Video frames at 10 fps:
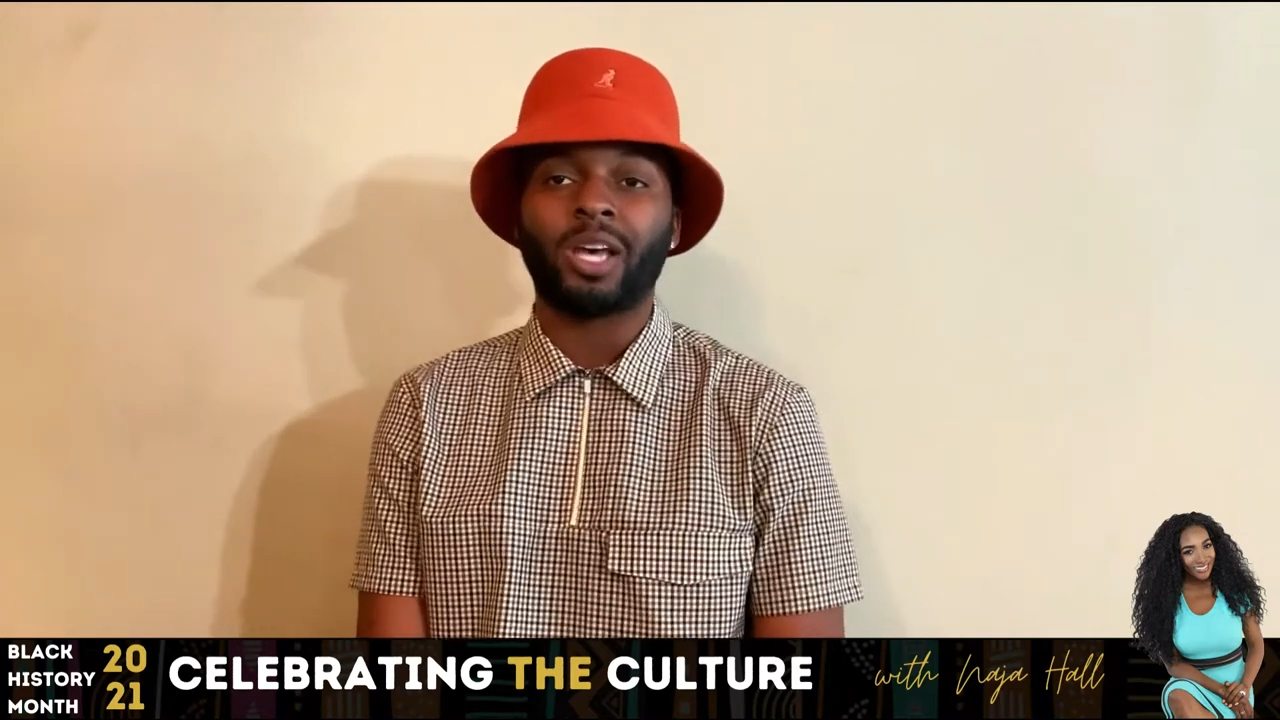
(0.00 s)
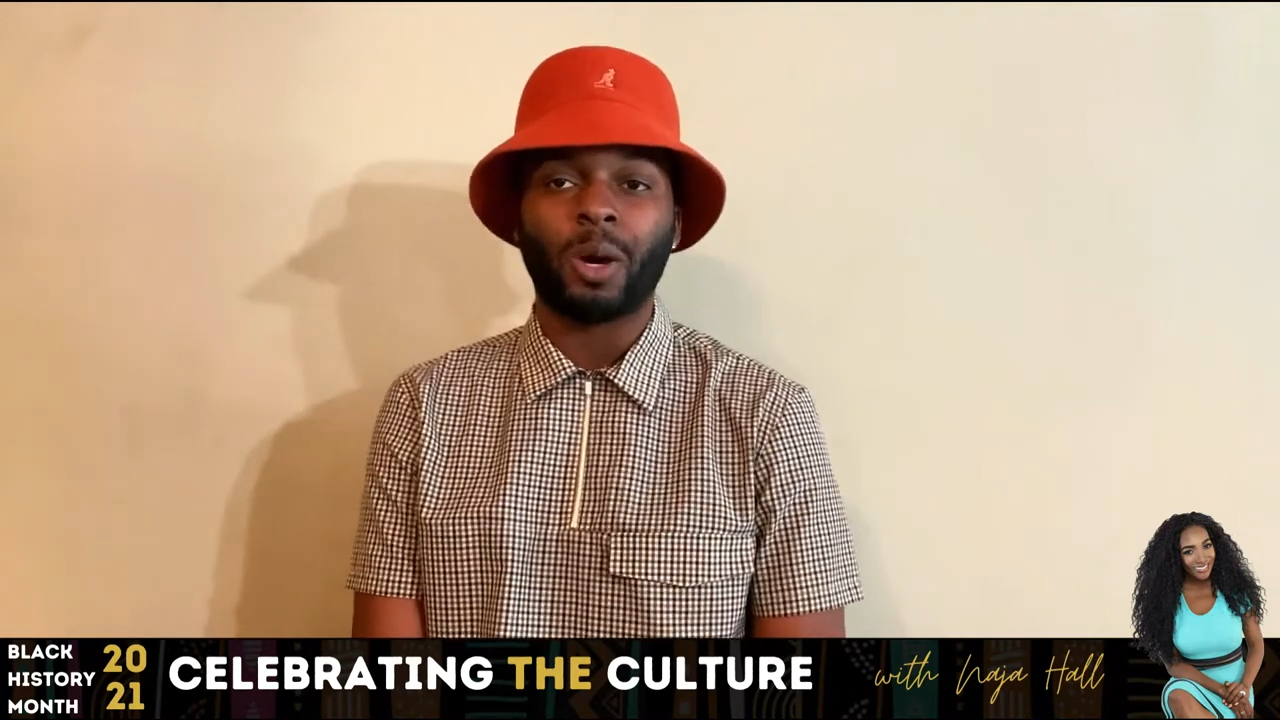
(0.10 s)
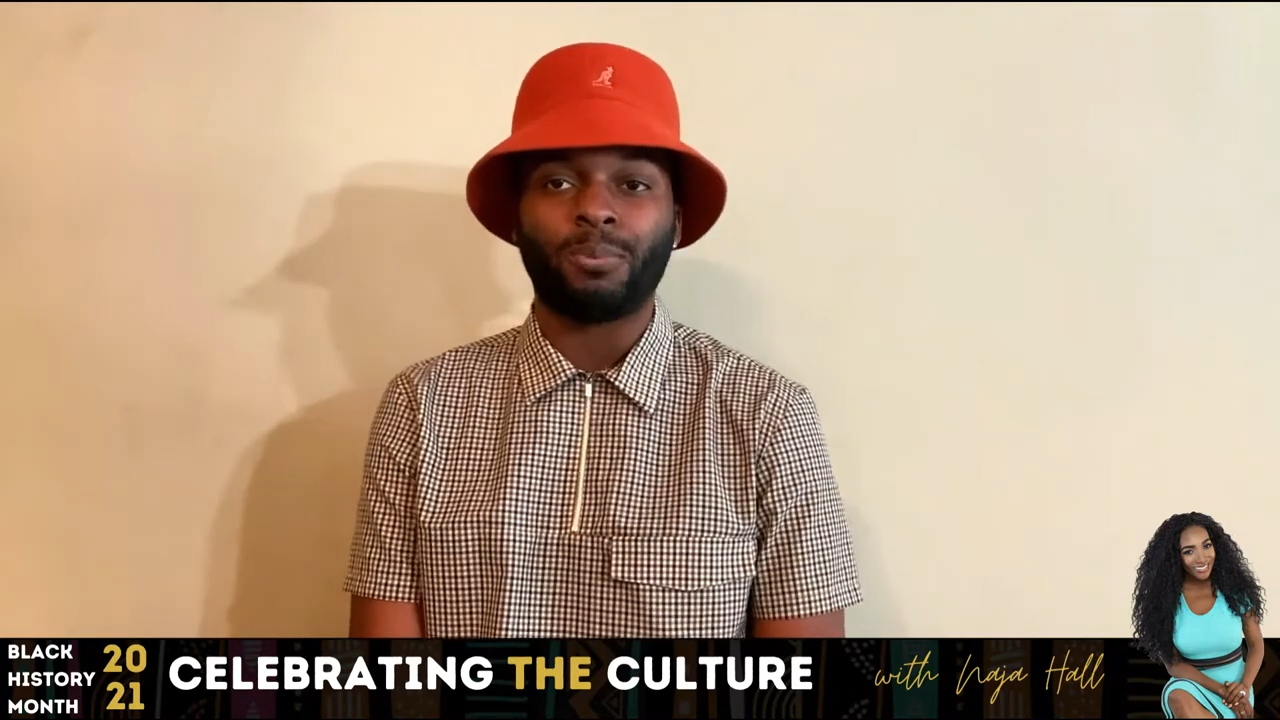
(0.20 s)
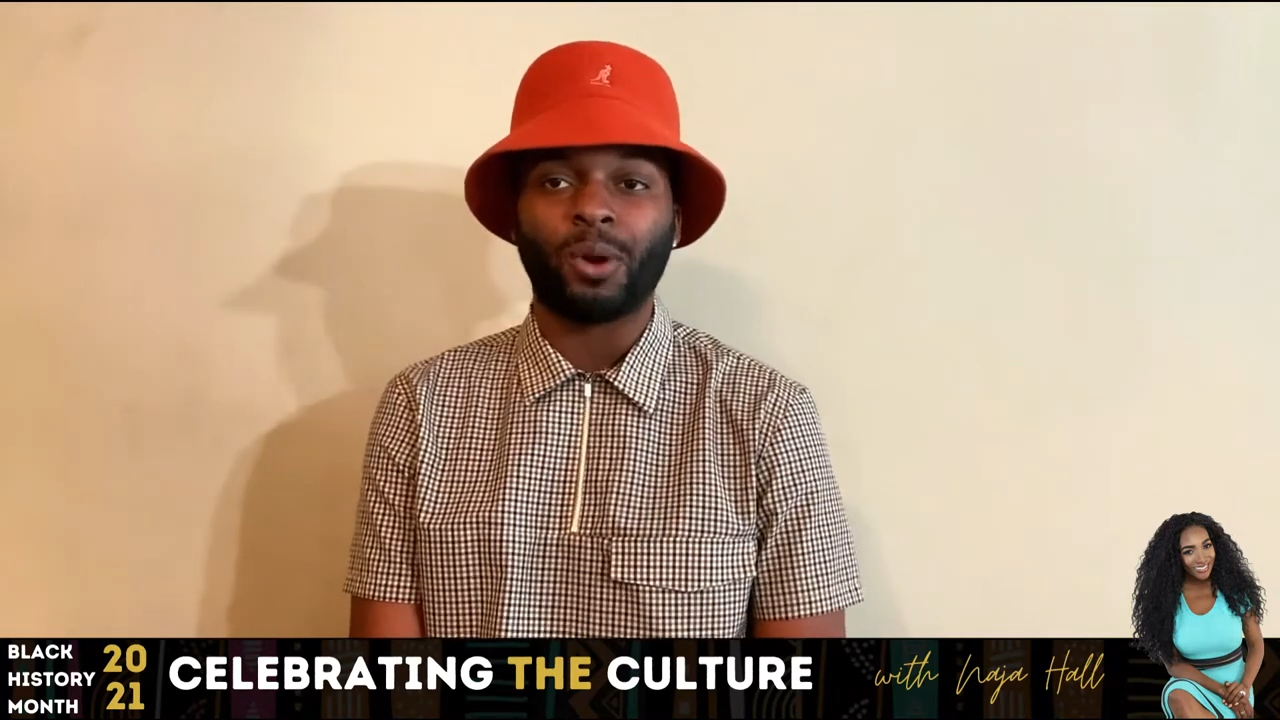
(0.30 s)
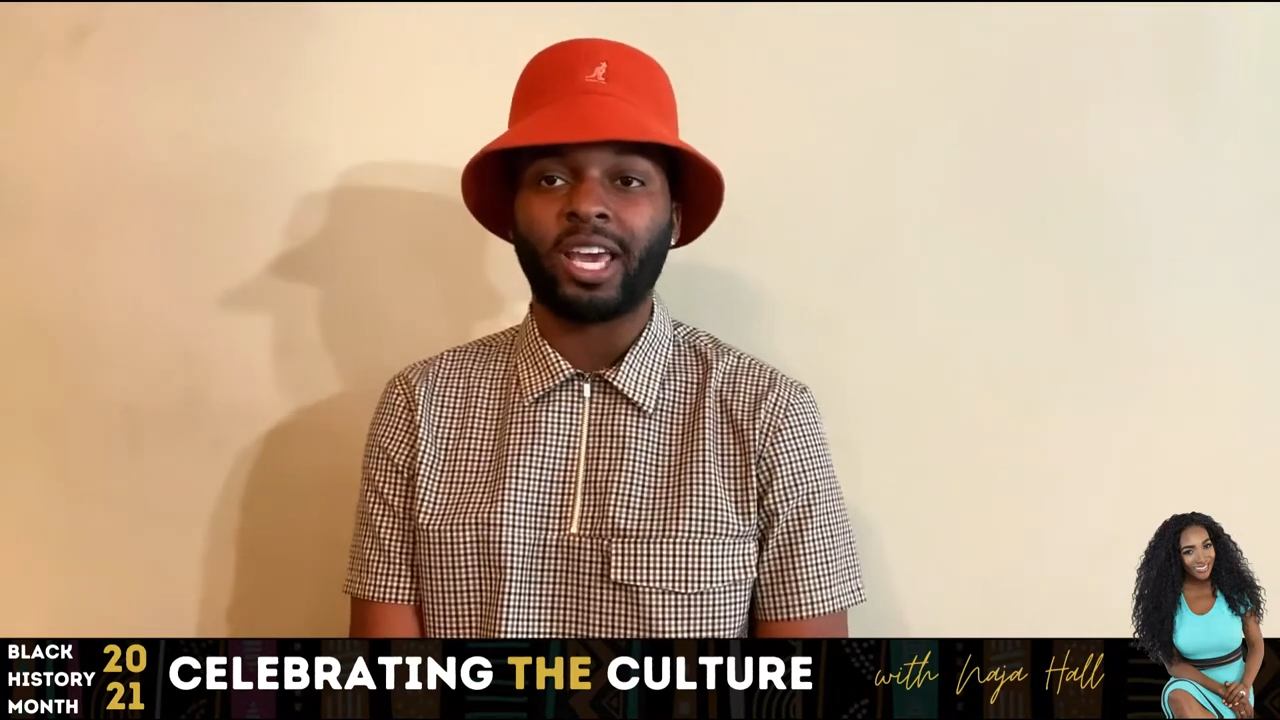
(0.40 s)

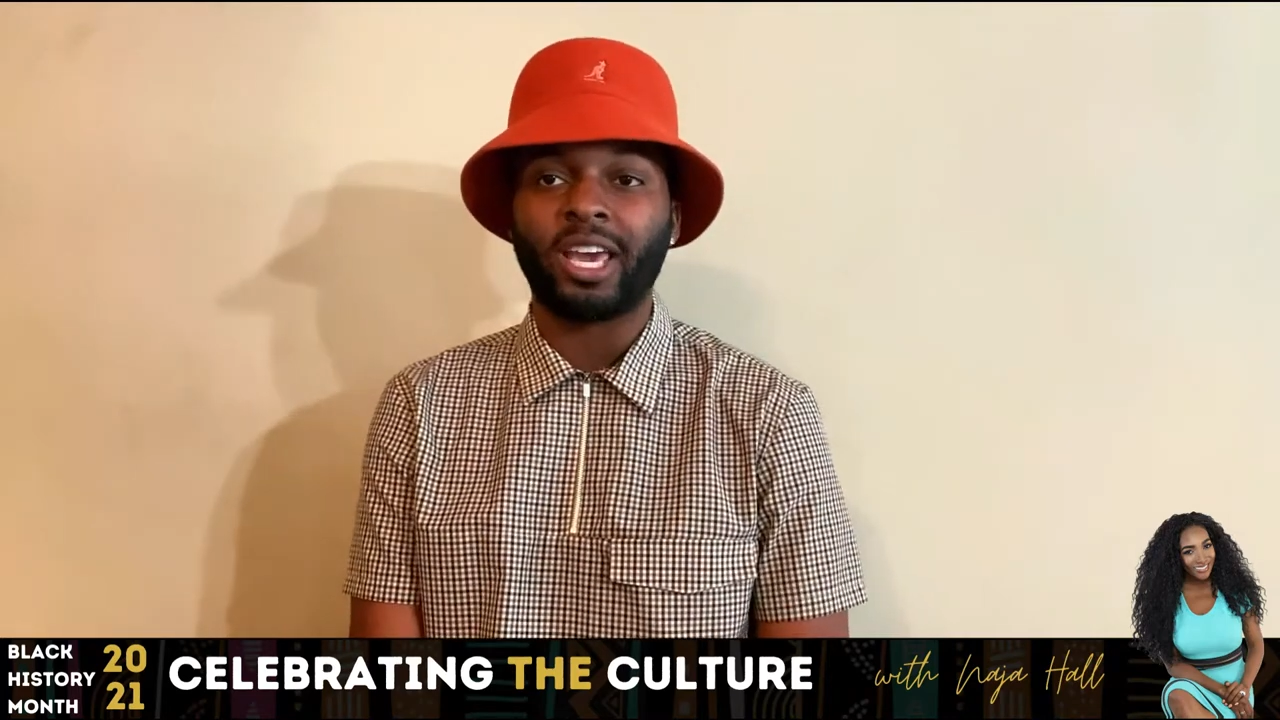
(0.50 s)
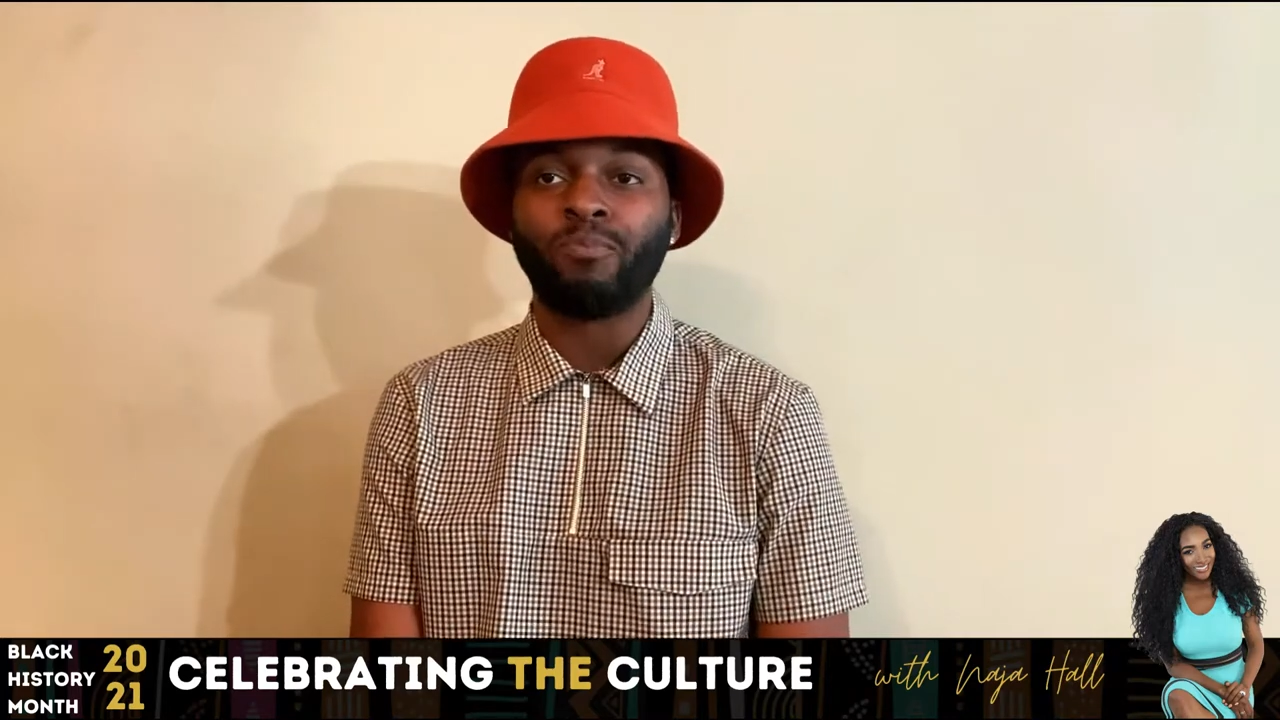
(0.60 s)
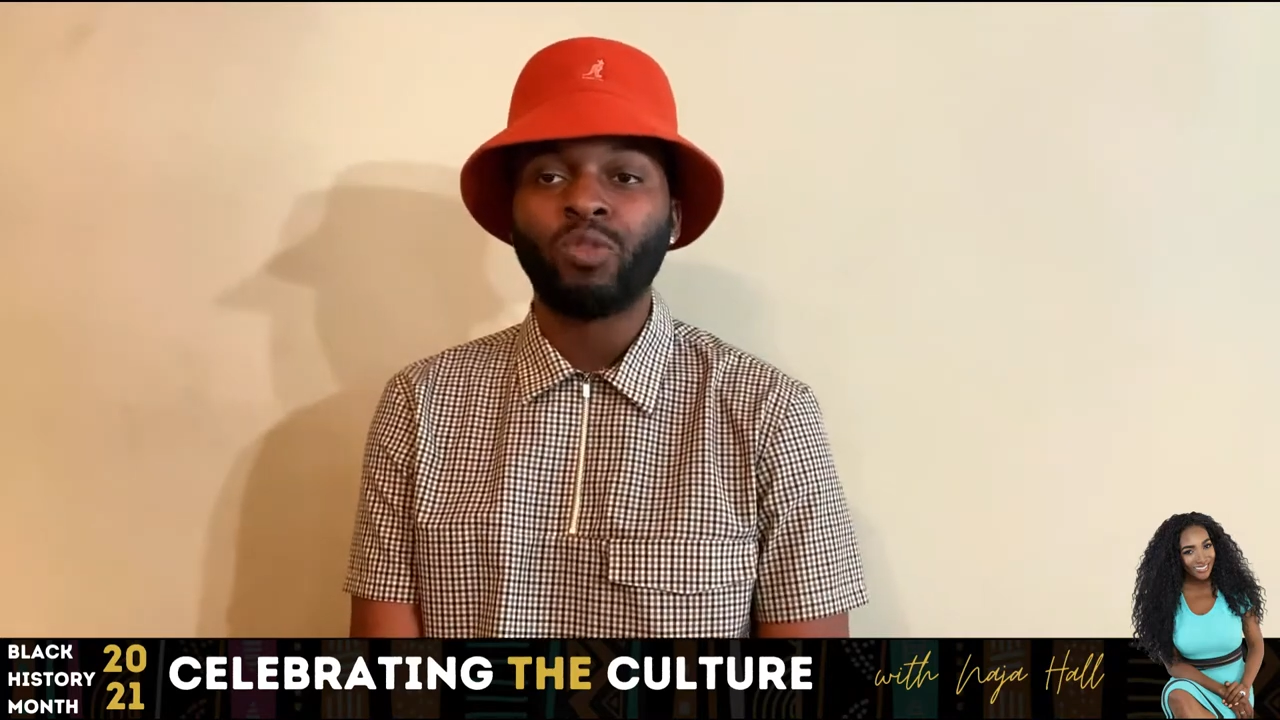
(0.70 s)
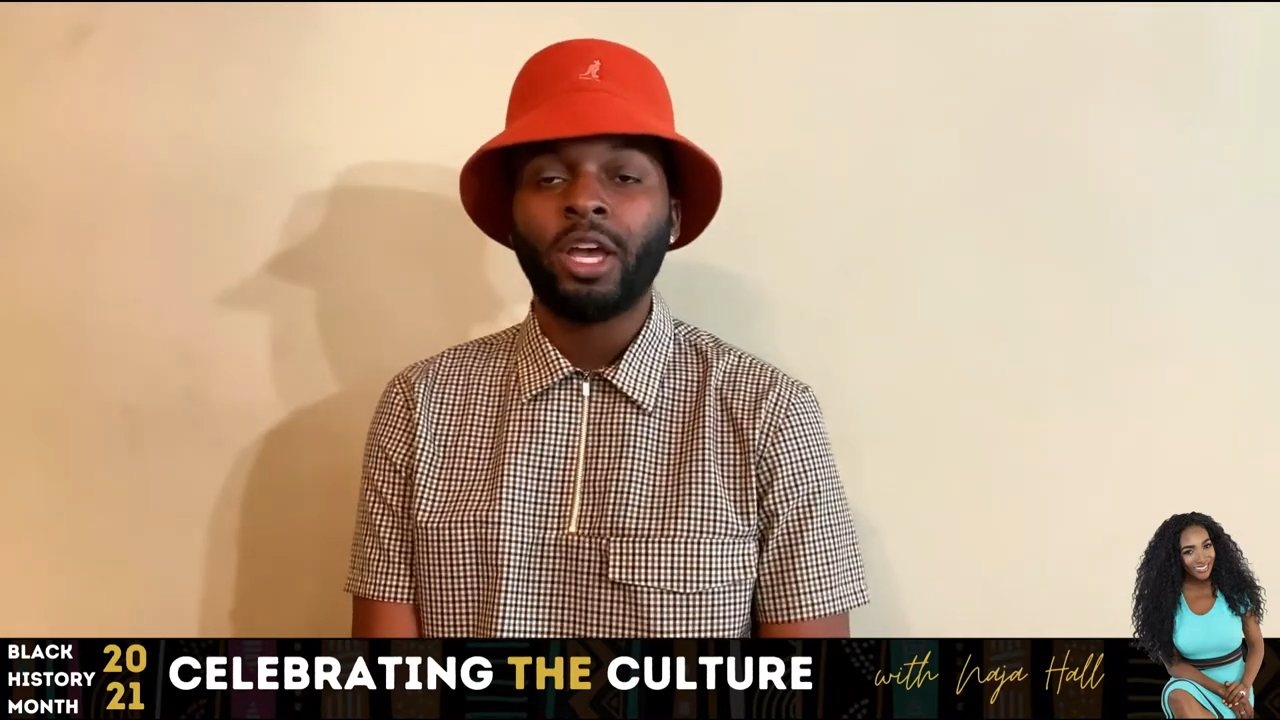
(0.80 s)
upbringing.